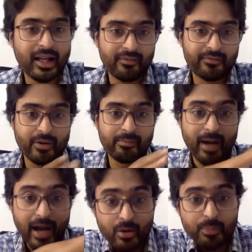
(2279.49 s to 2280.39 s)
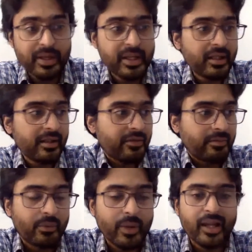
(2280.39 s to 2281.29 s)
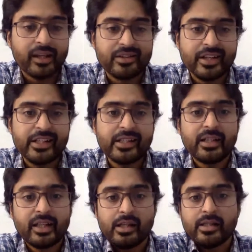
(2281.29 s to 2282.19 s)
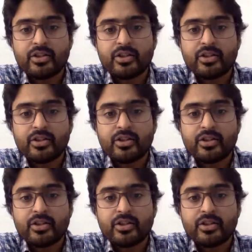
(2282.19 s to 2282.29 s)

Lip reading: from my opinion, from the way I can read it, he